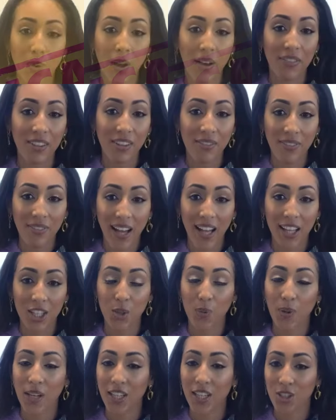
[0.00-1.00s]
have
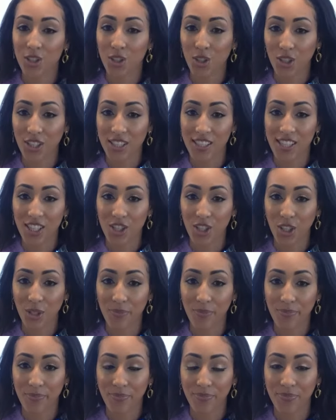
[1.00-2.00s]
evaluated your
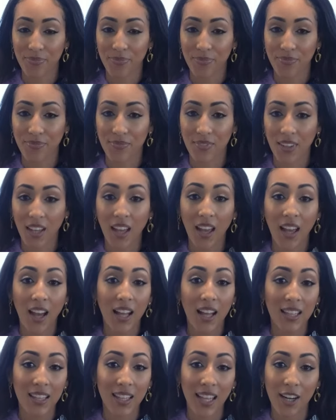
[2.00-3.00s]
condition.
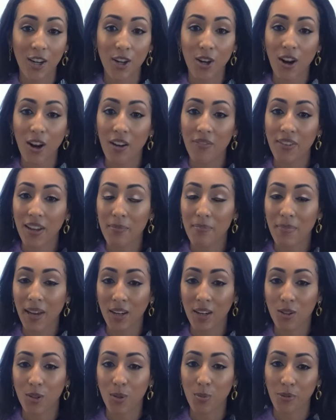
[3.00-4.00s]
Letter of a
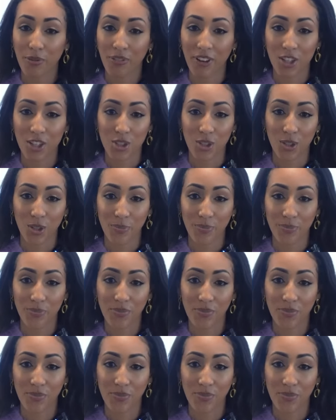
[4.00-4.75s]
medical professional.